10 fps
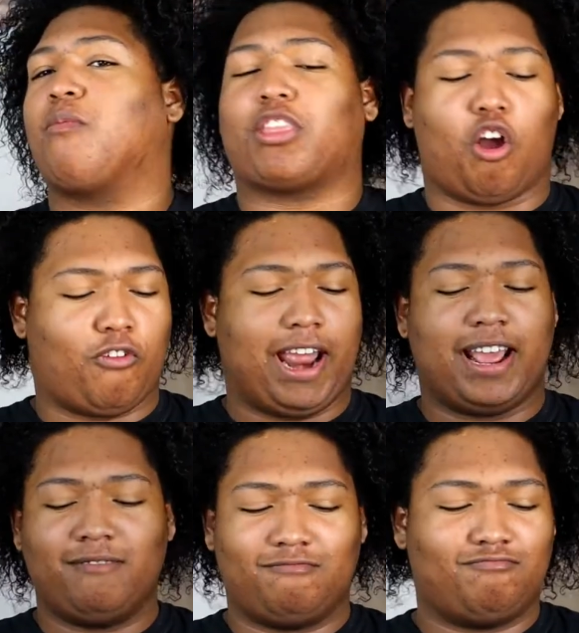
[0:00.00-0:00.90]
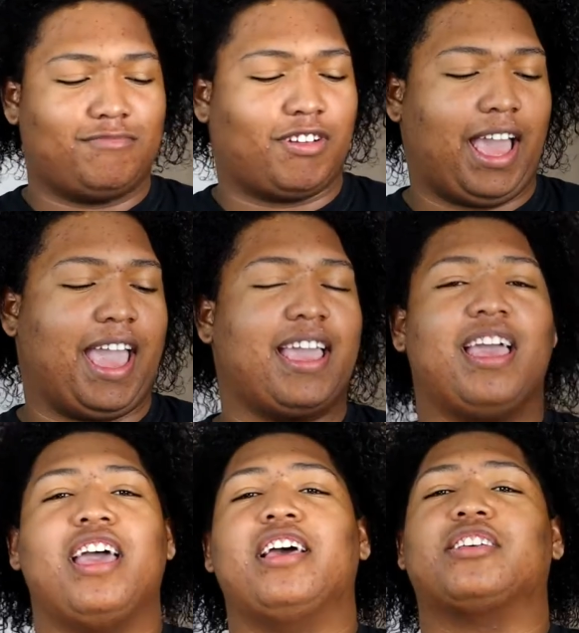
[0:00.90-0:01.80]
with our rating. Okay?
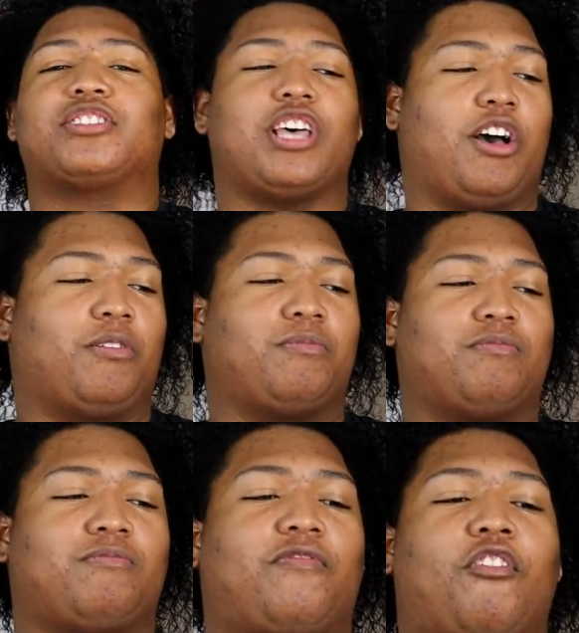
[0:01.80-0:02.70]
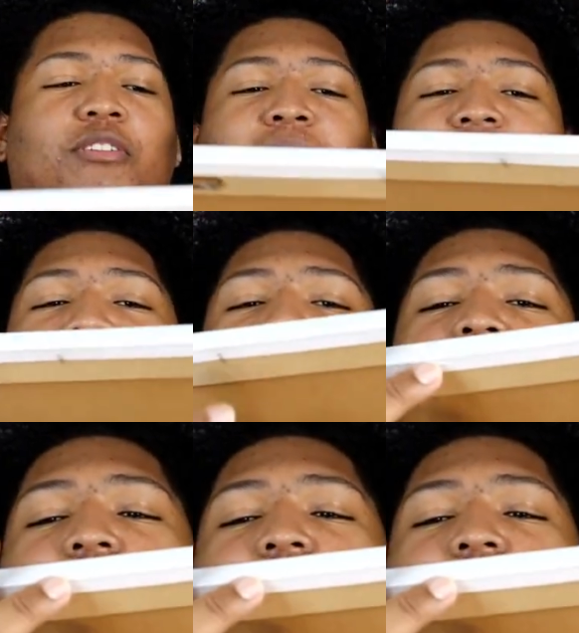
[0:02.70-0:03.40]
So, for the Mielle